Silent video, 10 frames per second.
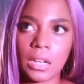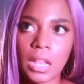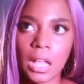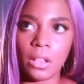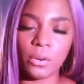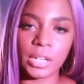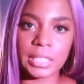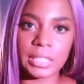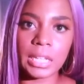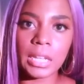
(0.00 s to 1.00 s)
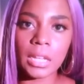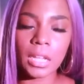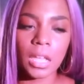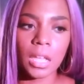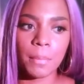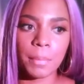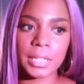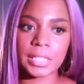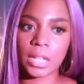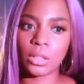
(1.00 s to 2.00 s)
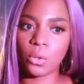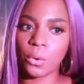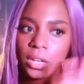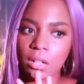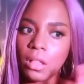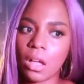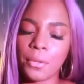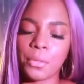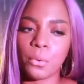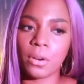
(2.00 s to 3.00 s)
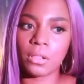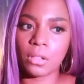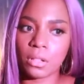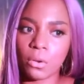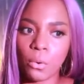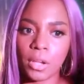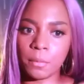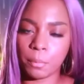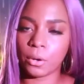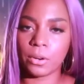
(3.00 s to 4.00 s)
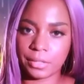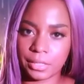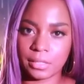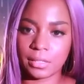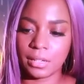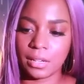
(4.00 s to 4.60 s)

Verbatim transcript: an l or a c but it's like loin cloth or coin purse